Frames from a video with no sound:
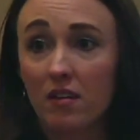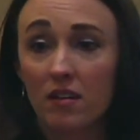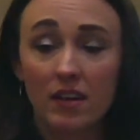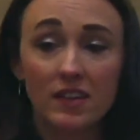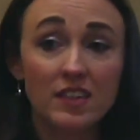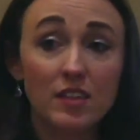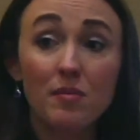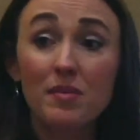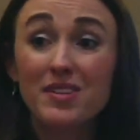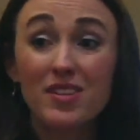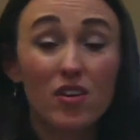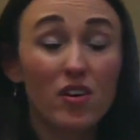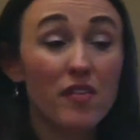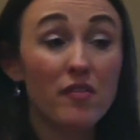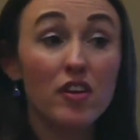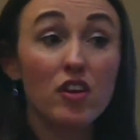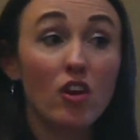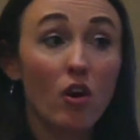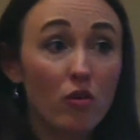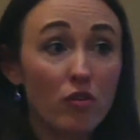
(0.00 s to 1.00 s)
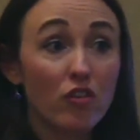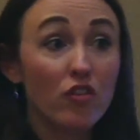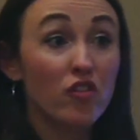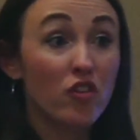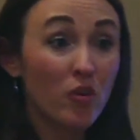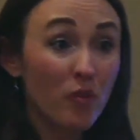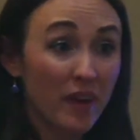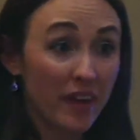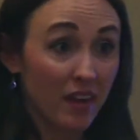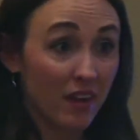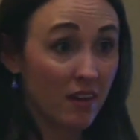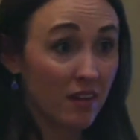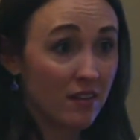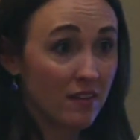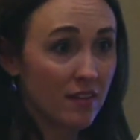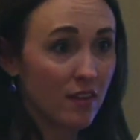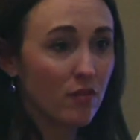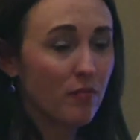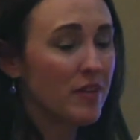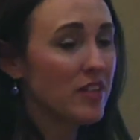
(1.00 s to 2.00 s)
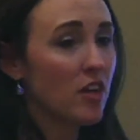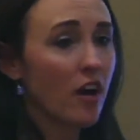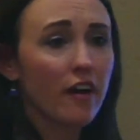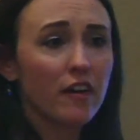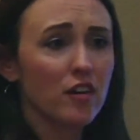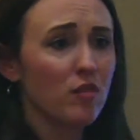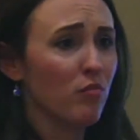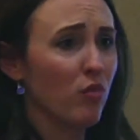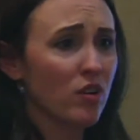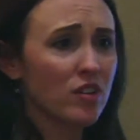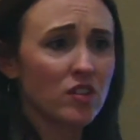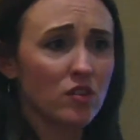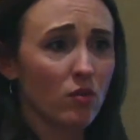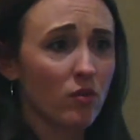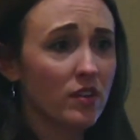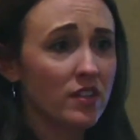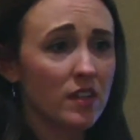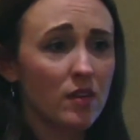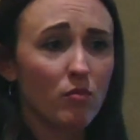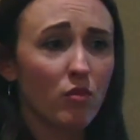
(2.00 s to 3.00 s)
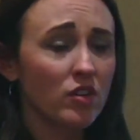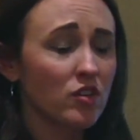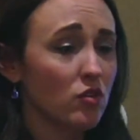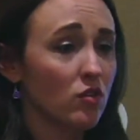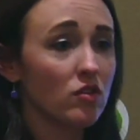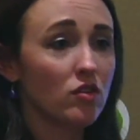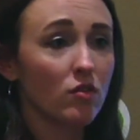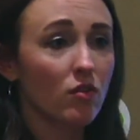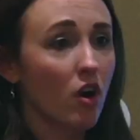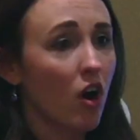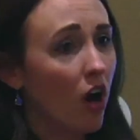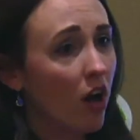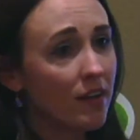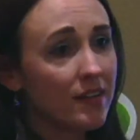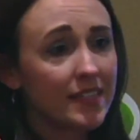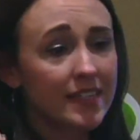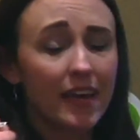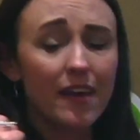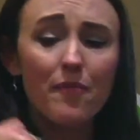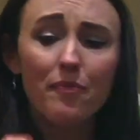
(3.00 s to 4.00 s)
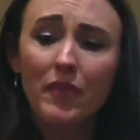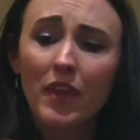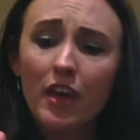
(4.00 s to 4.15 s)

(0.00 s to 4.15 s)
And sometimes I don't even know they're doing it. They'll be talking to bookstores and the bookstores will call and say,